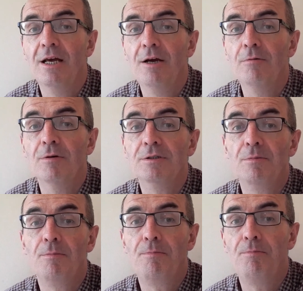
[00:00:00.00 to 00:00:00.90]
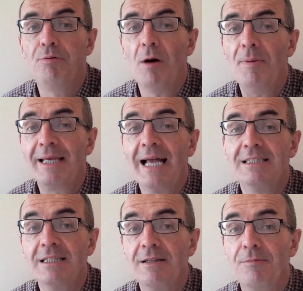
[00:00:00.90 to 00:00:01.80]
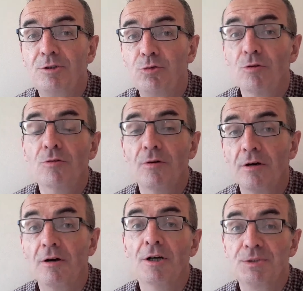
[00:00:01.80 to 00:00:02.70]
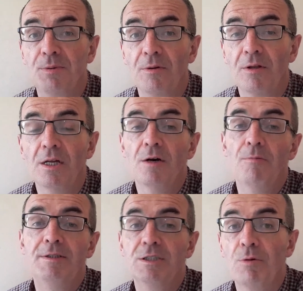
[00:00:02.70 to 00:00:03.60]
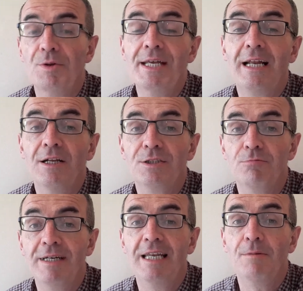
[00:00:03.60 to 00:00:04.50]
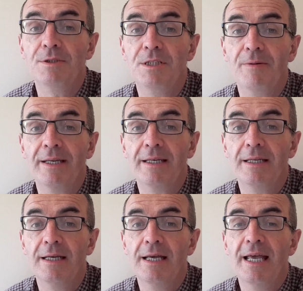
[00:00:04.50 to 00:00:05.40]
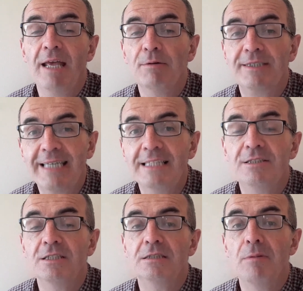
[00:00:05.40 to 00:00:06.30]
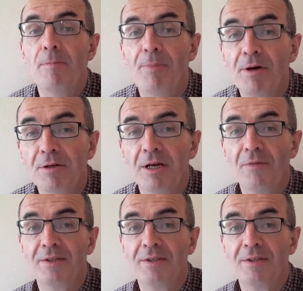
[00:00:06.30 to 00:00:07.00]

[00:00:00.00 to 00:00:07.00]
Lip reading: who was propagating the true gospel, which is what Nicholas Ridley was doing. He was sentenced to be burnt at